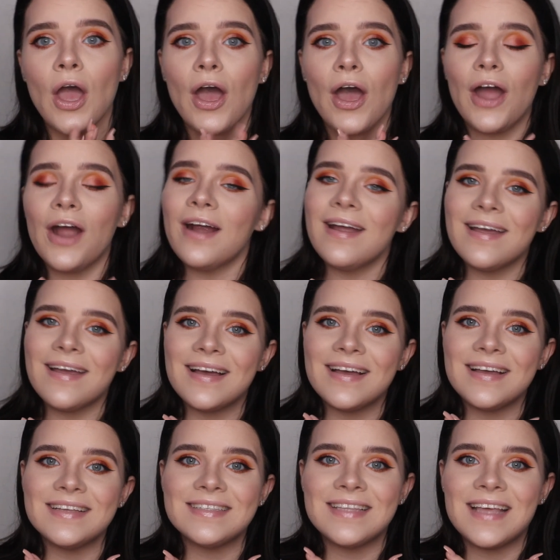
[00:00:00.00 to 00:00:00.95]
Alright
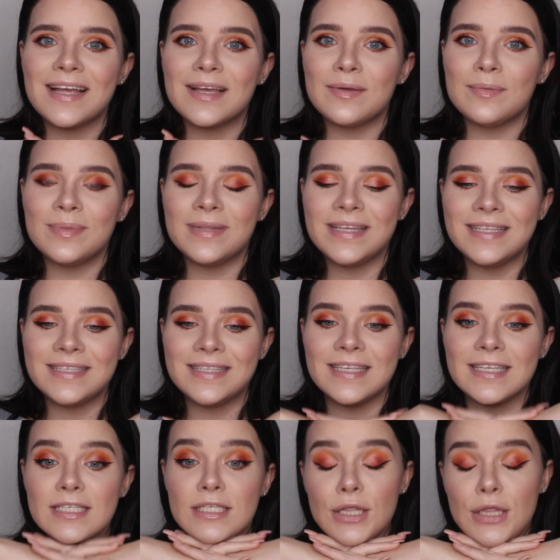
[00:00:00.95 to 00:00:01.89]
guys, that completes
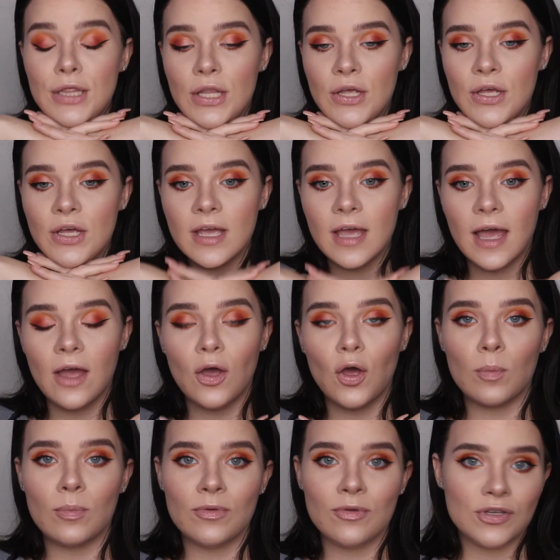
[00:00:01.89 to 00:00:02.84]
this look. I
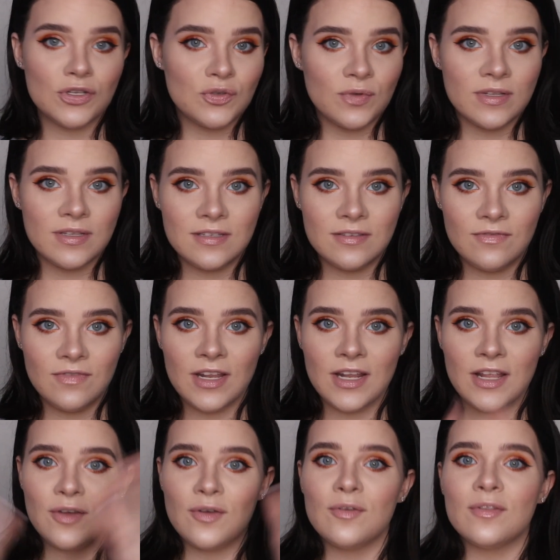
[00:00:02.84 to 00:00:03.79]
hope you enjoyed this
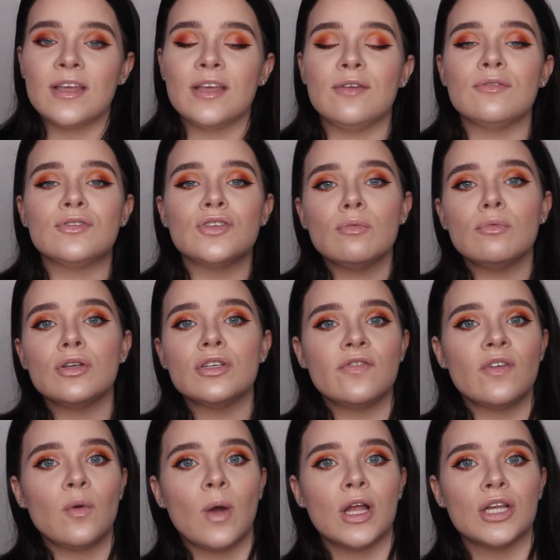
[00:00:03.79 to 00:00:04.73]
video. Thank you so much
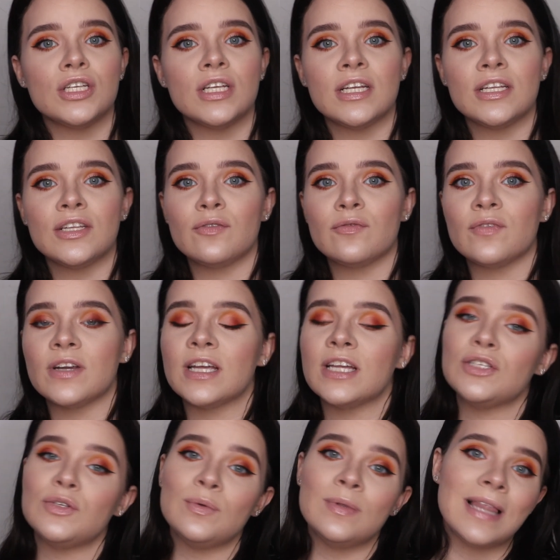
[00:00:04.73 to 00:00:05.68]
for watching. Don't
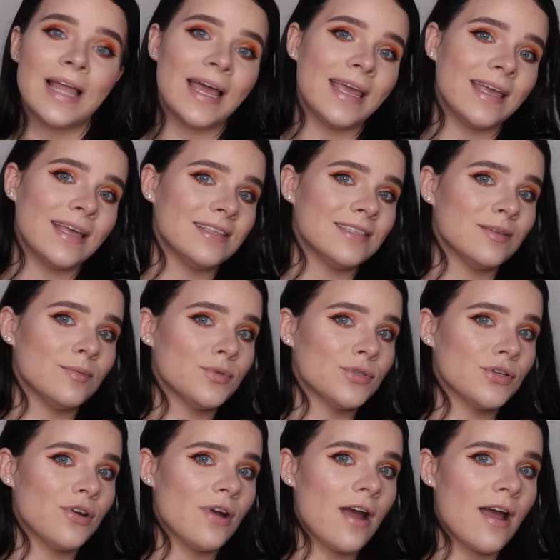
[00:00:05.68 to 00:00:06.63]
forget to like and
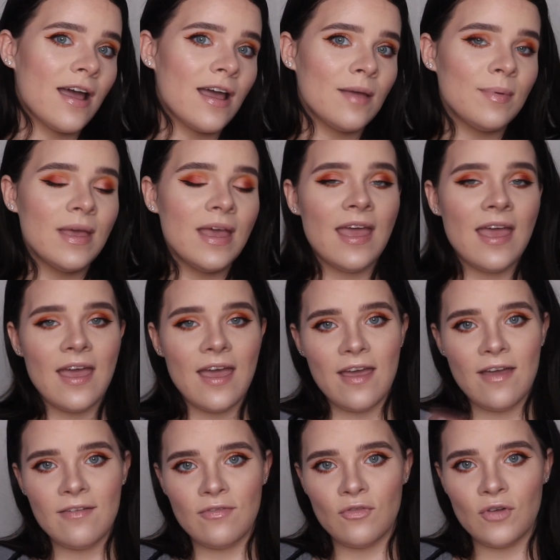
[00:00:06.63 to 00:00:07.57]
subscribe.
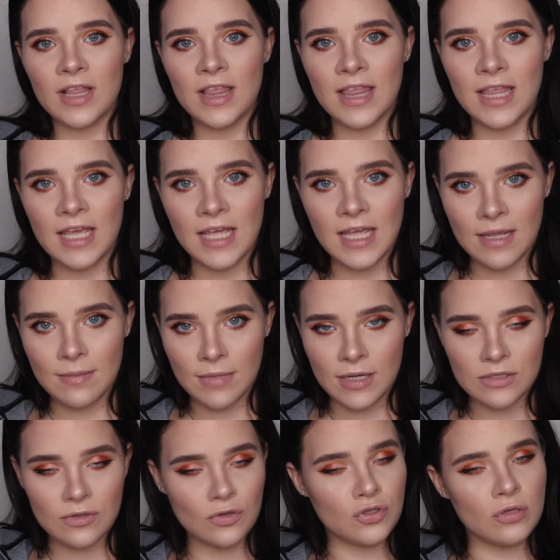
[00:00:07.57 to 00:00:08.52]
Everything, my
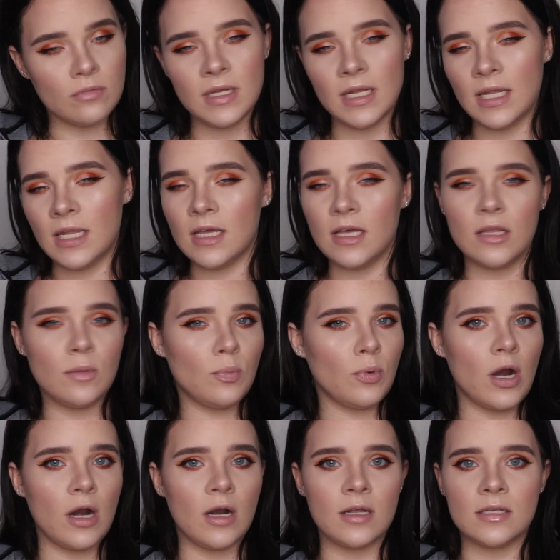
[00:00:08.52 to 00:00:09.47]
social media, the
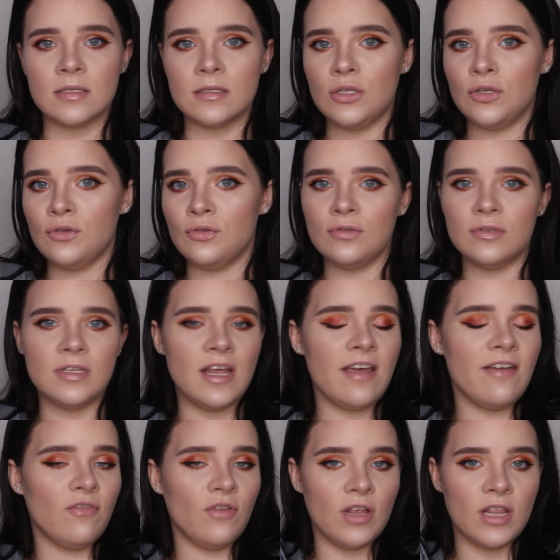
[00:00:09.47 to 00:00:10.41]
products used,
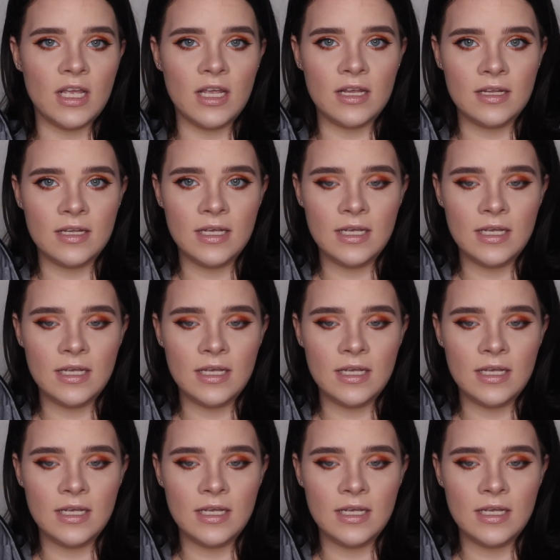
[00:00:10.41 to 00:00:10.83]
everything